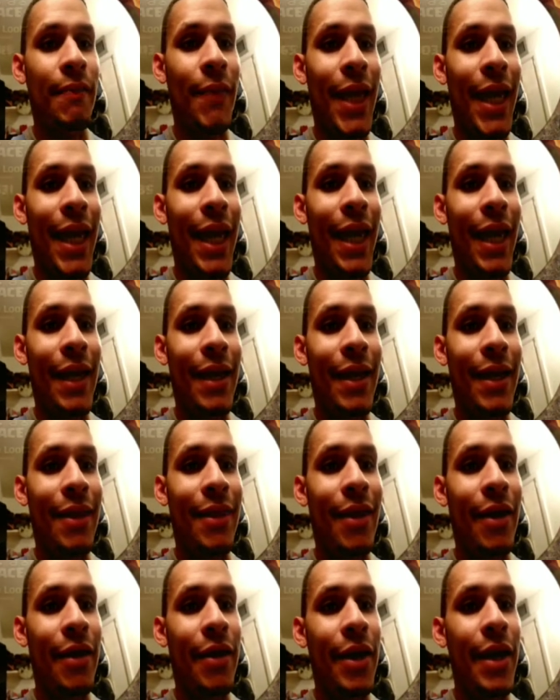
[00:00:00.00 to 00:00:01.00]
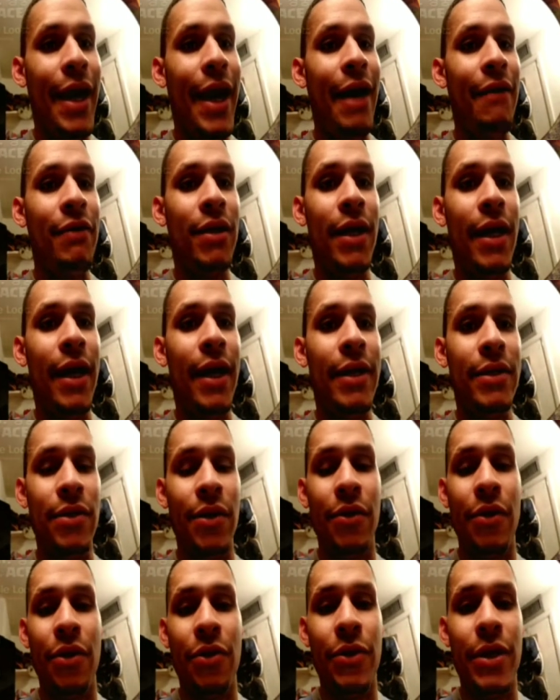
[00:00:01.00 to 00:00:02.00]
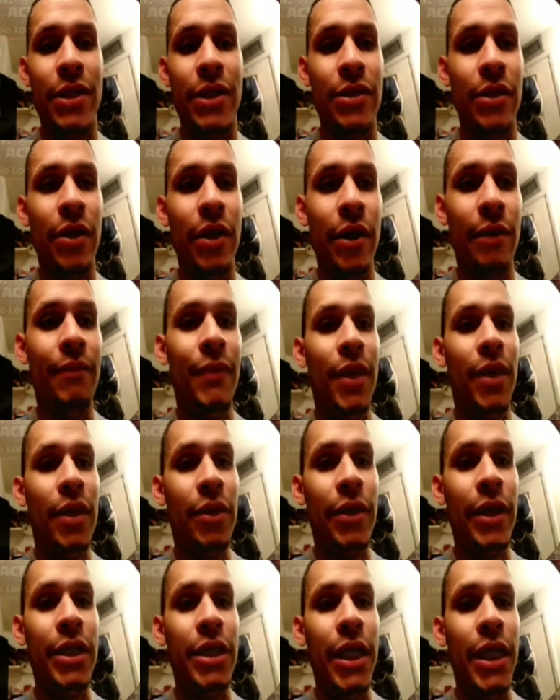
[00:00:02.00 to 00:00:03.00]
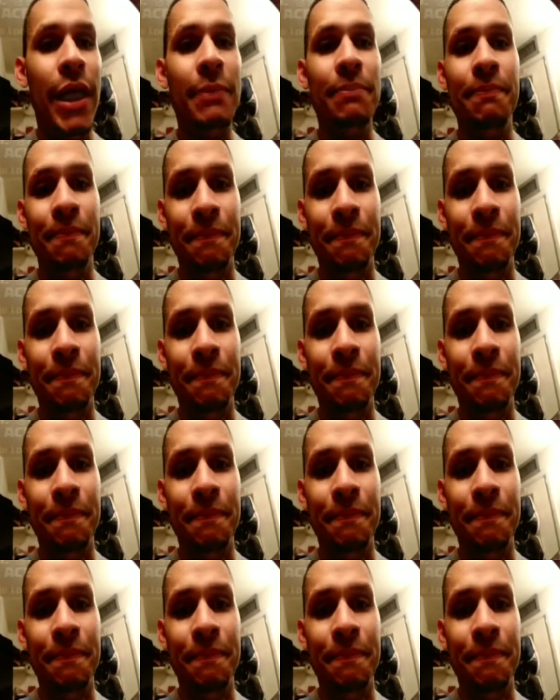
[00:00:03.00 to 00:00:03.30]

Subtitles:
and there you have it guys, another 3-star. Great job.